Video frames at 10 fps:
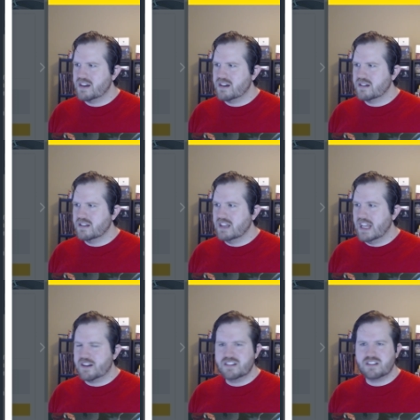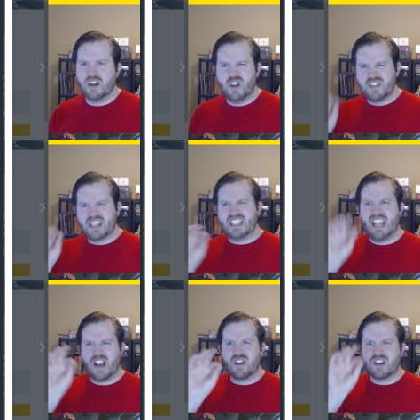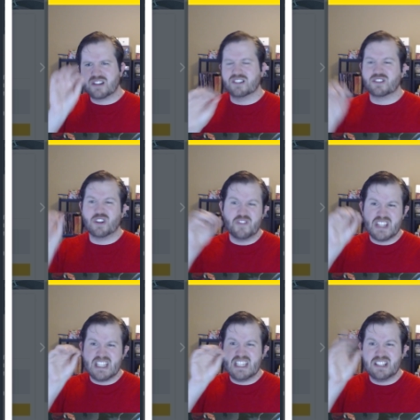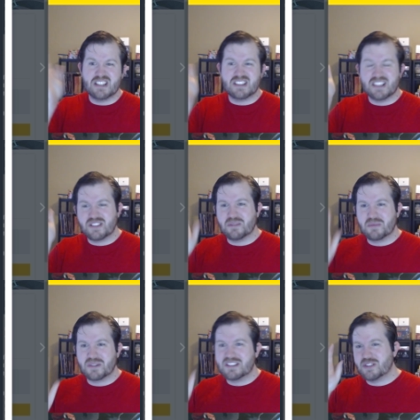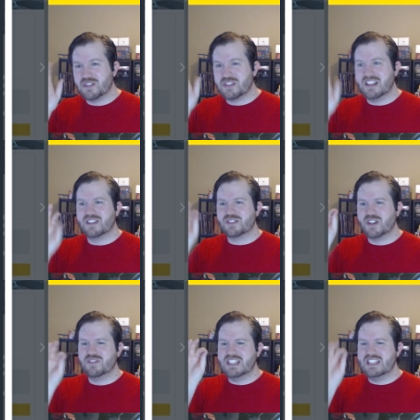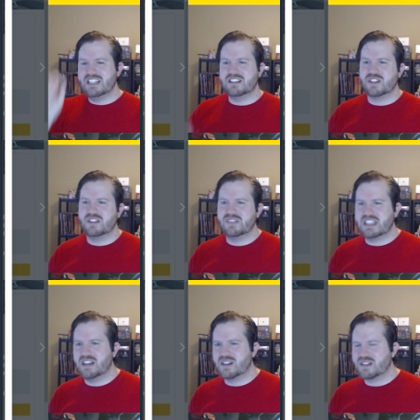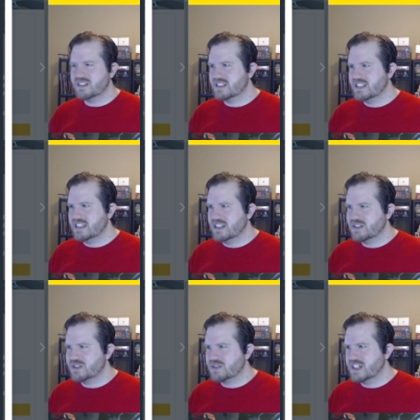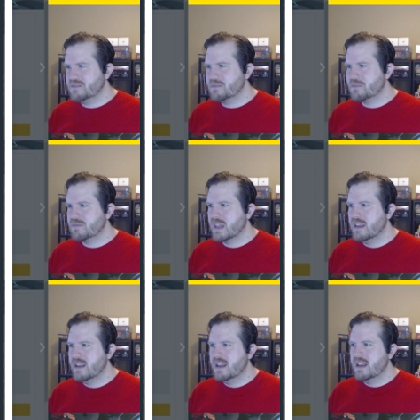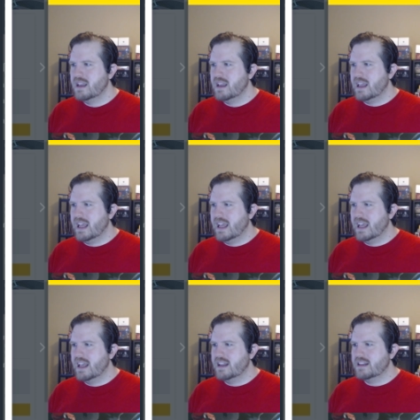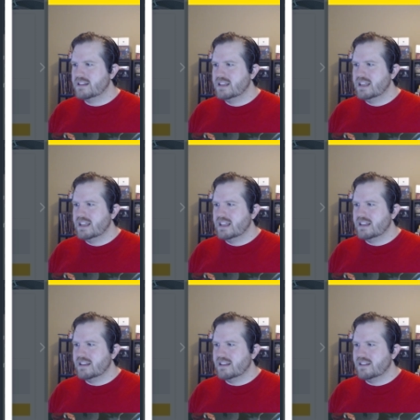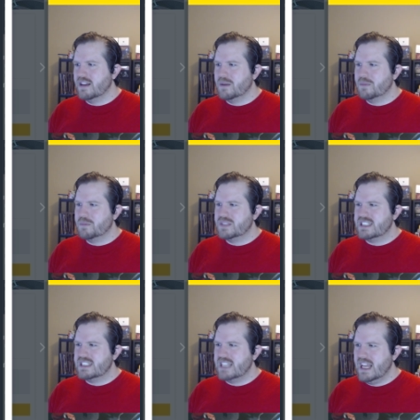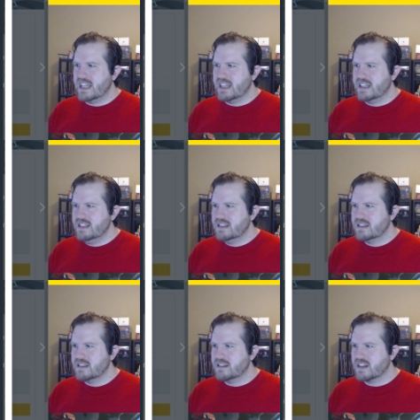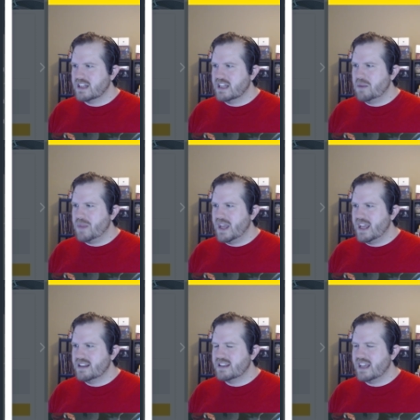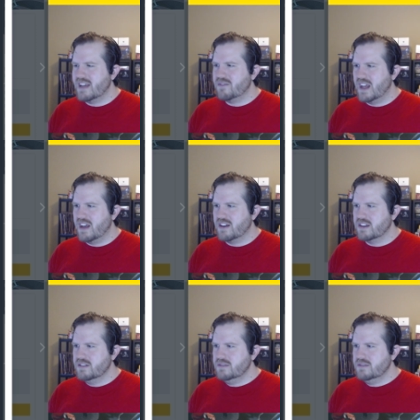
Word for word: letters, all of the characters, all of the digits. They shouldn't say letters, all of the digits, all of the characters in their string. And they're saying they're going to append that value.